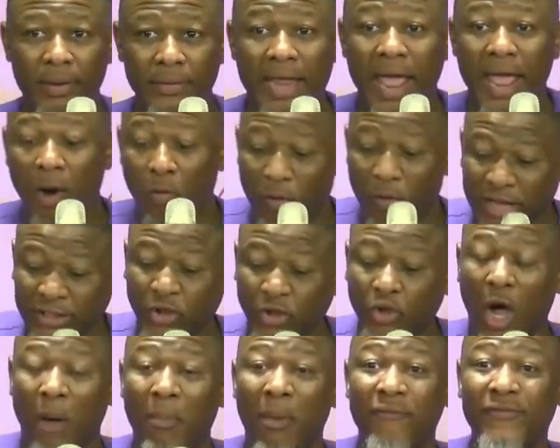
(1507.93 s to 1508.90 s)
The
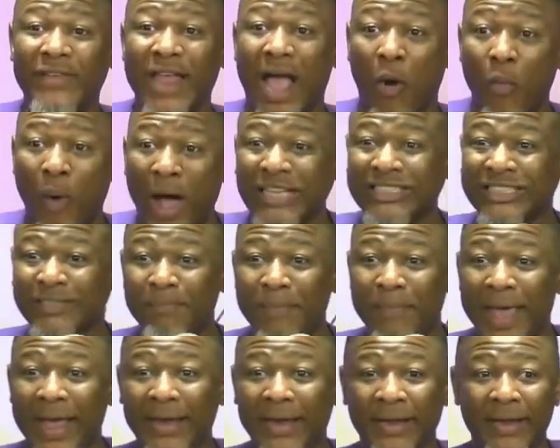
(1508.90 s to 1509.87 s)
wisdom of their wise
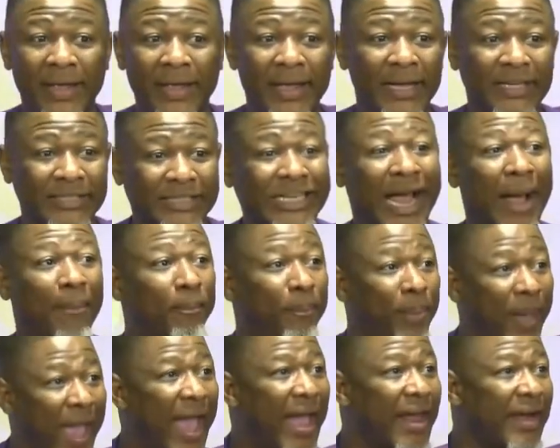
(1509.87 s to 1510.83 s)
men shall
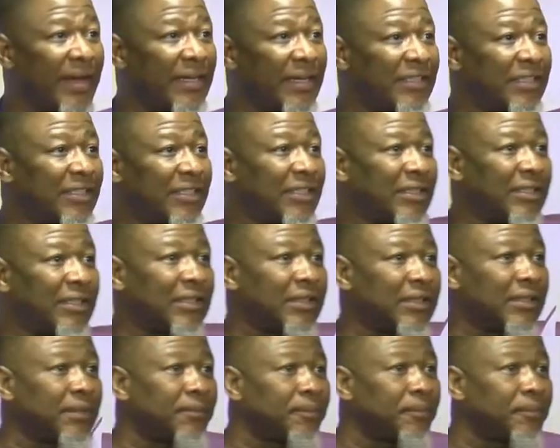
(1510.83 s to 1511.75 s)
perish.